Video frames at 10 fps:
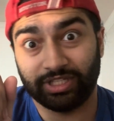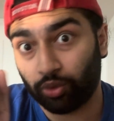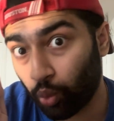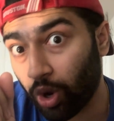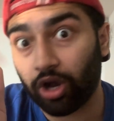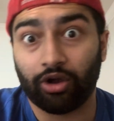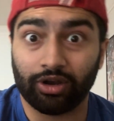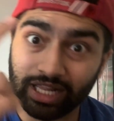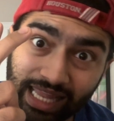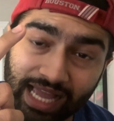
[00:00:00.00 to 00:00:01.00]
work or
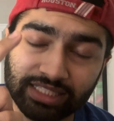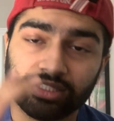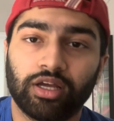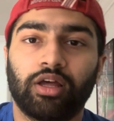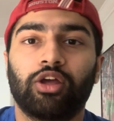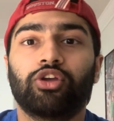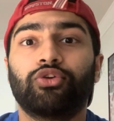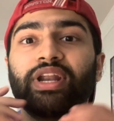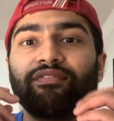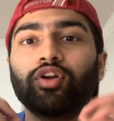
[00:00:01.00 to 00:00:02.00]
class.
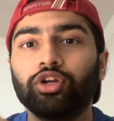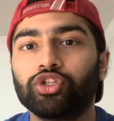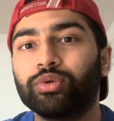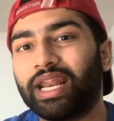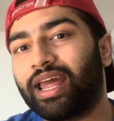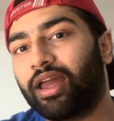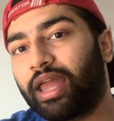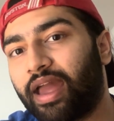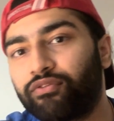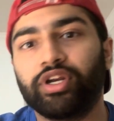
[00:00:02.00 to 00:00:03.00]
You're never going to do it
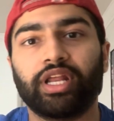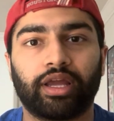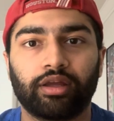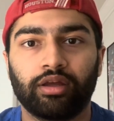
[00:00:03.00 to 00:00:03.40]
every day.